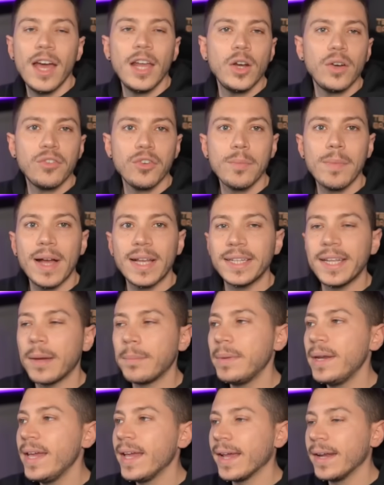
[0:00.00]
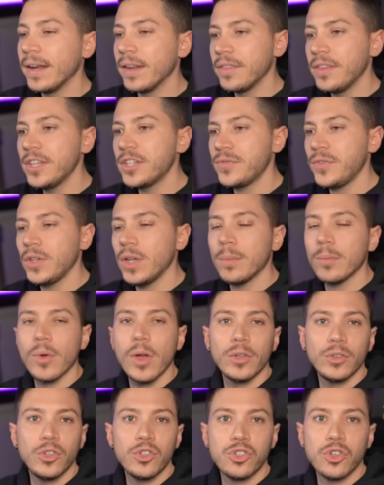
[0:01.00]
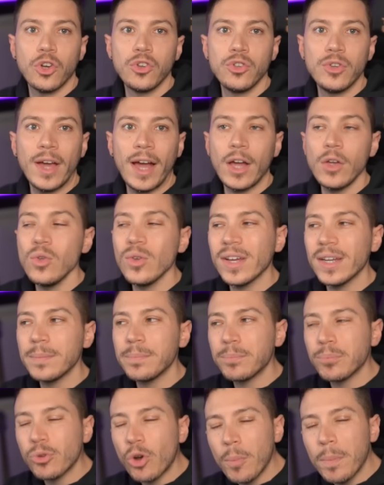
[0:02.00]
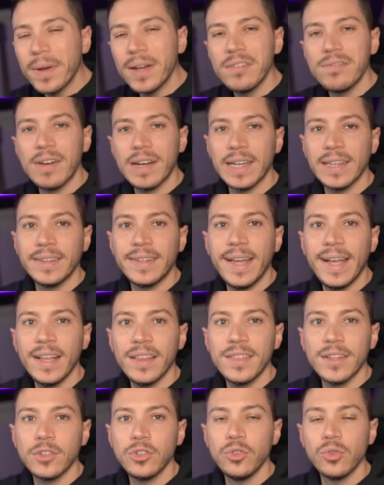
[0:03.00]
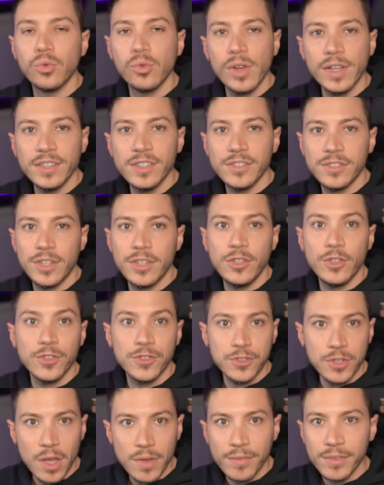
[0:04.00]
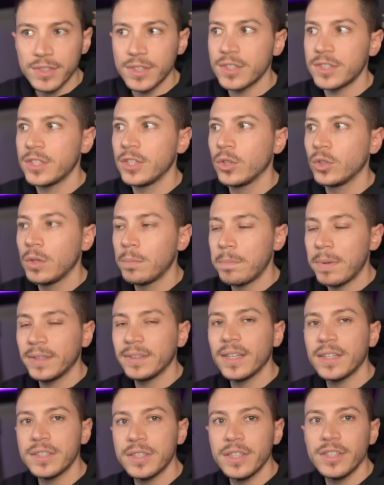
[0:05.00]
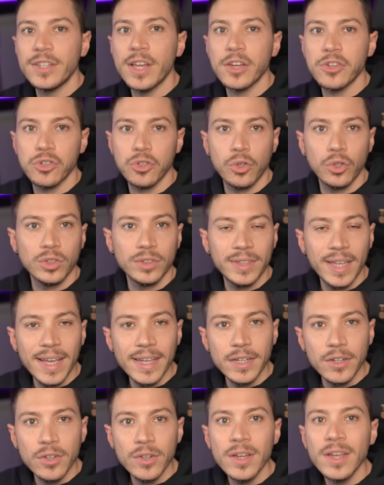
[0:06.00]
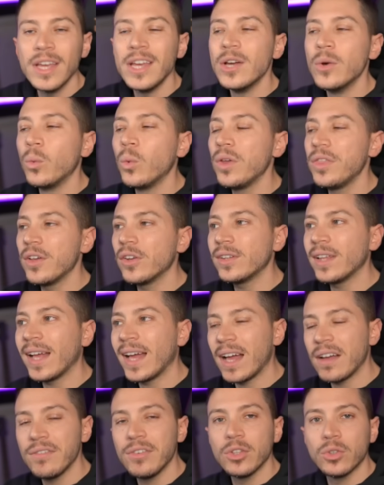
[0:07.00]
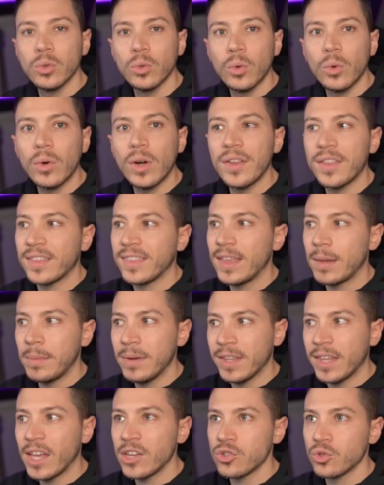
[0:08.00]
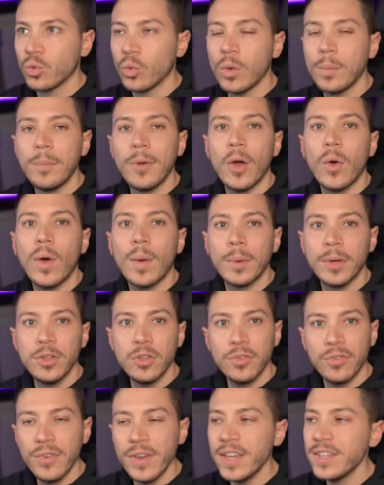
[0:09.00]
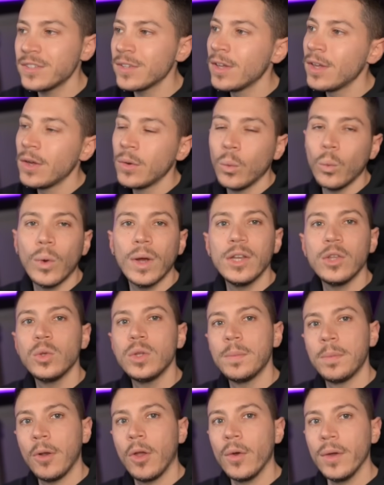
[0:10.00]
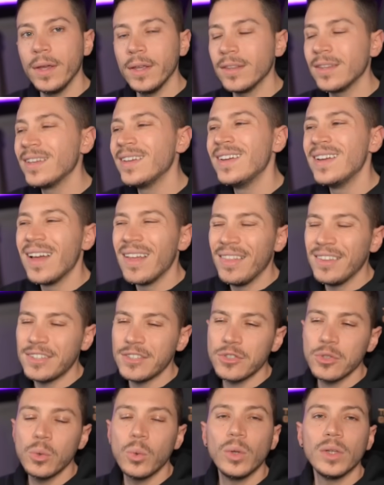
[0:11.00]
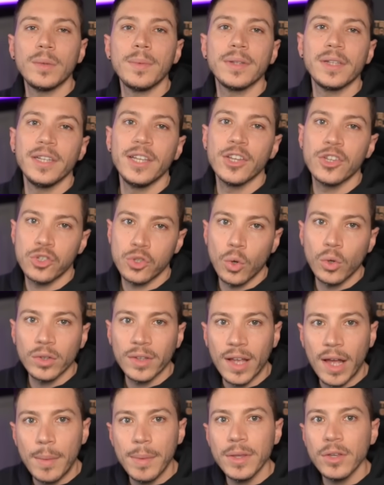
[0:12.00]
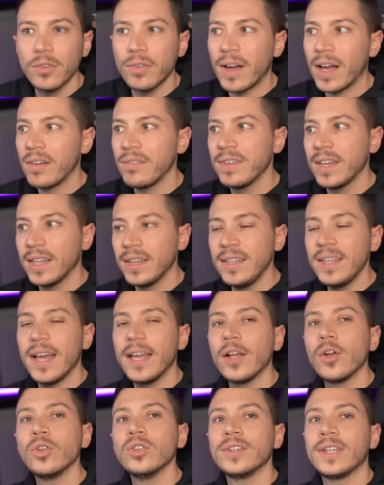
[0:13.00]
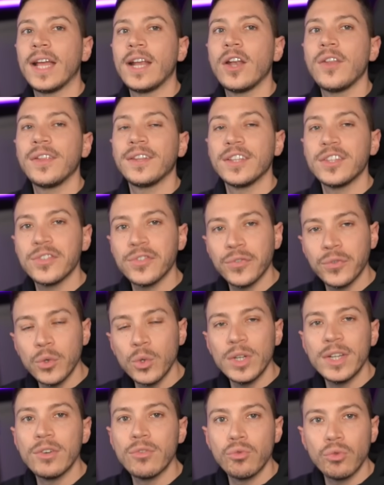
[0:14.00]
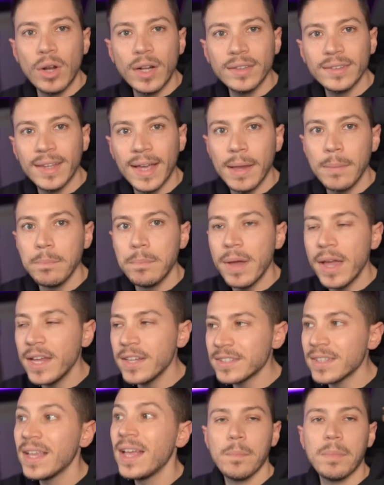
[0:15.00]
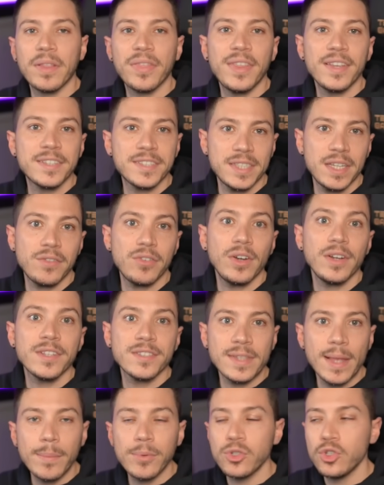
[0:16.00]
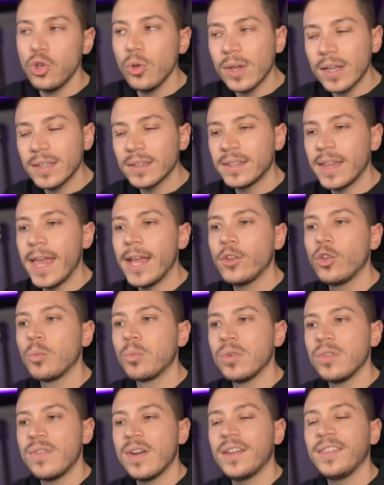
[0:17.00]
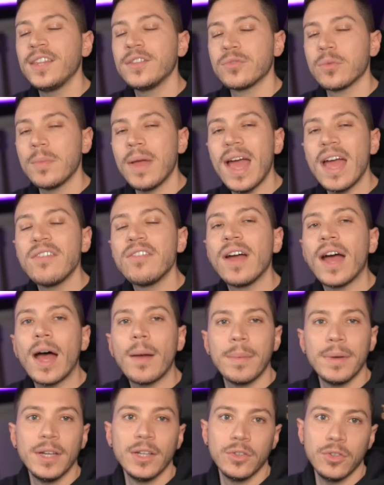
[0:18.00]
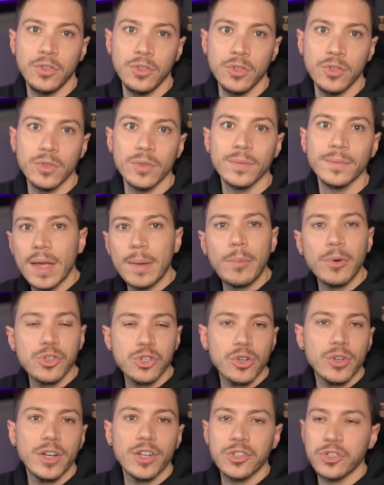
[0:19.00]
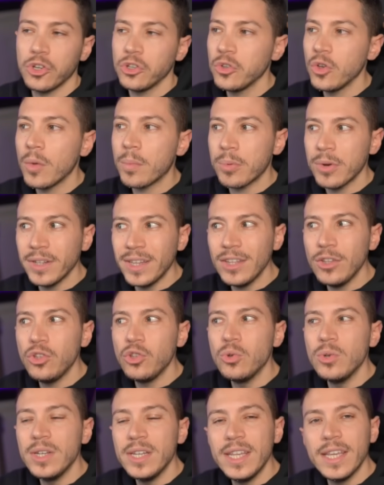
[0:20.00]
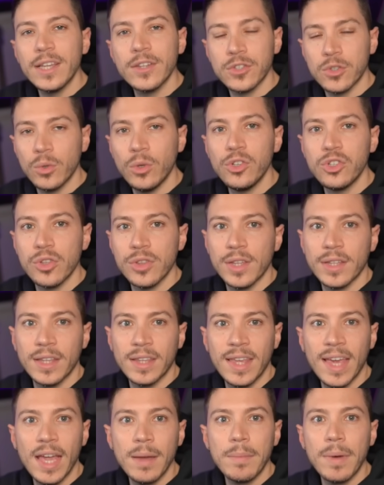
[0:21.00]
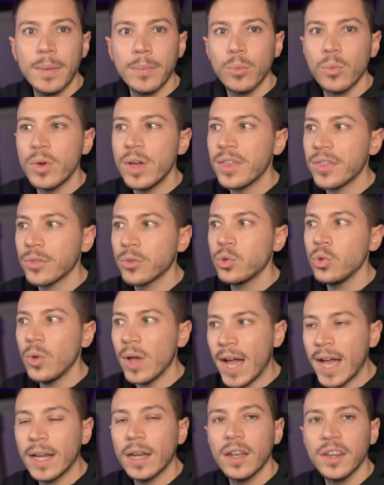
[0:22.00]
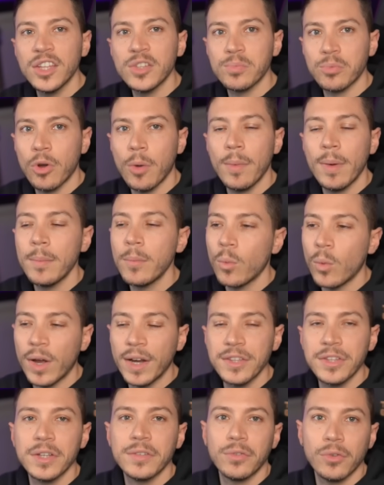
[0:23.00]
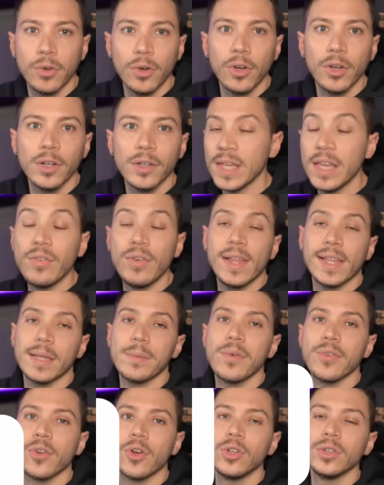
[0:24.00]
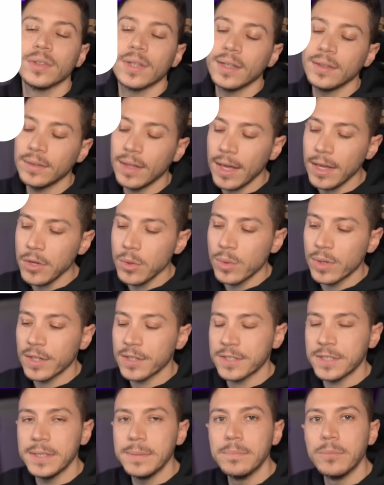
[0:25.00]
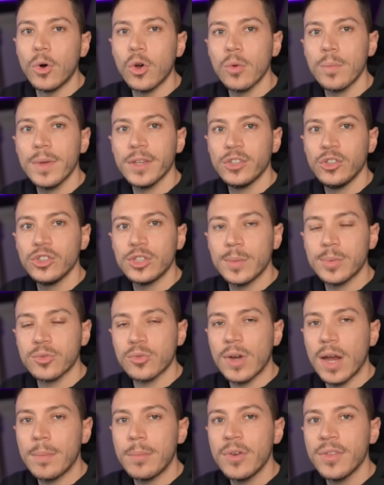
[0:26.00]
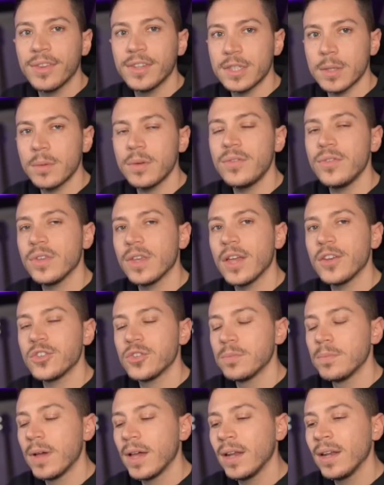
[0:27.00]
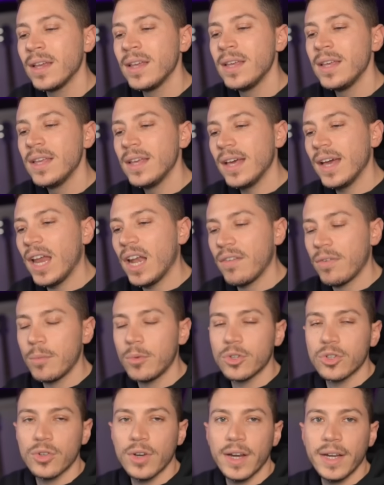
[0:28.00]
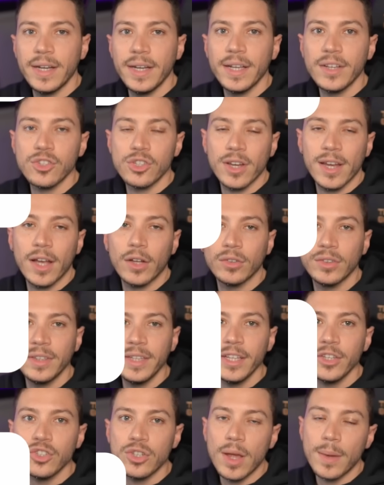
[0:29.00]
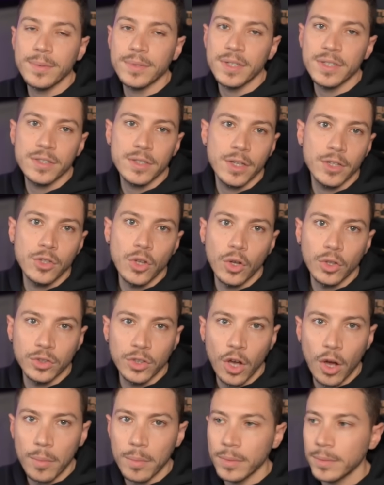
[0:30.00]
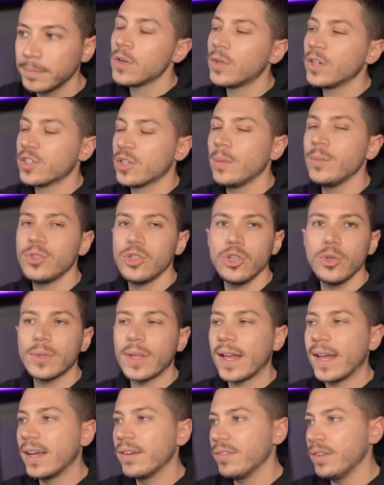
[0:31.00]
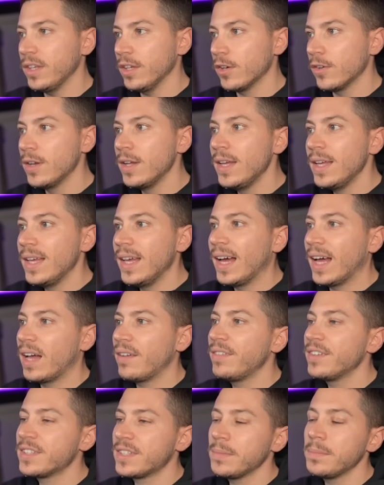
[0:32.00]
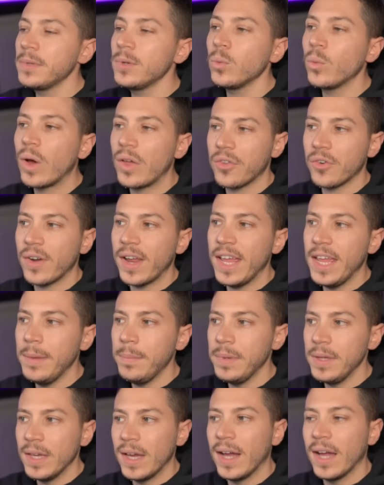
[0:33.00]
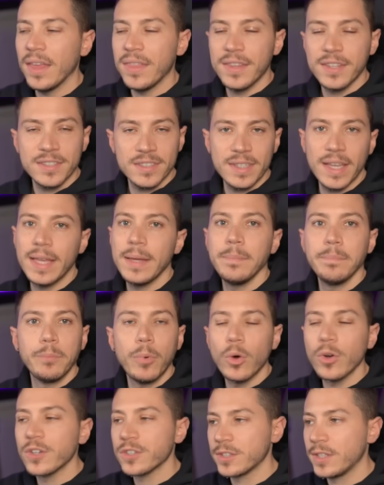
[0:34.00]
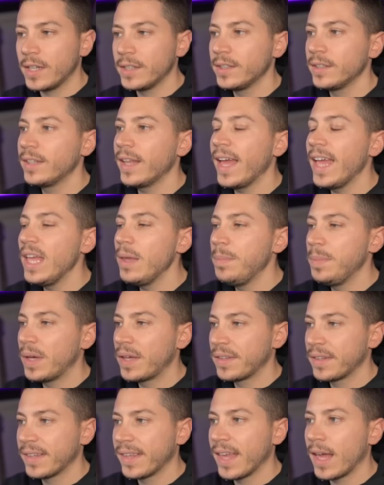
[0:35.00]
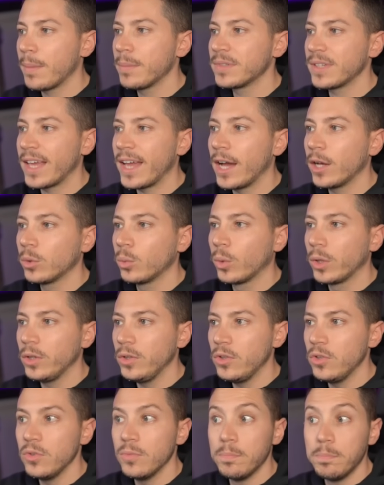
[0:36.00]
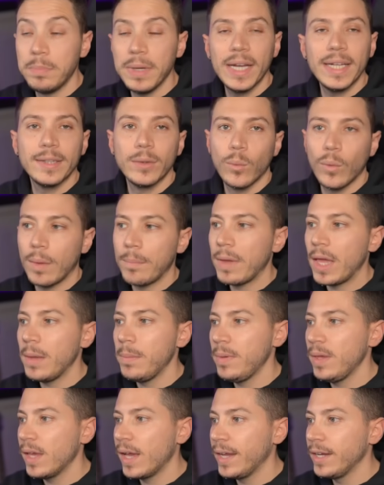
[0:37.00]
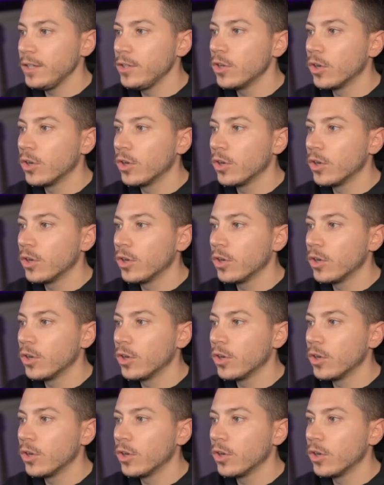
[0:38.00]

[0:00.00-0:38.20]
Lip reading: Hello everybody, I'm Nick, and in this video I'm going to show you how you can properly validate that you register your services in your dependency injection container without having to worry that the application will blow up on your face when you deploy it. This is ultimately a shortcoming of having a DI container that is fully runtime based, but there are several steps you can take to prevent this from ever happening to you. I'm also going to show you a pretty unique solution that I came up with to handle this problem once and for all. If you like the type of content and you want to see more, make sure you subscribe, ring the notification bell. And for more training, check out nickchapsas.com. All right, so let me show you what I have here. I have a simple weather API, the same bog standard API that comes out when you build the web API in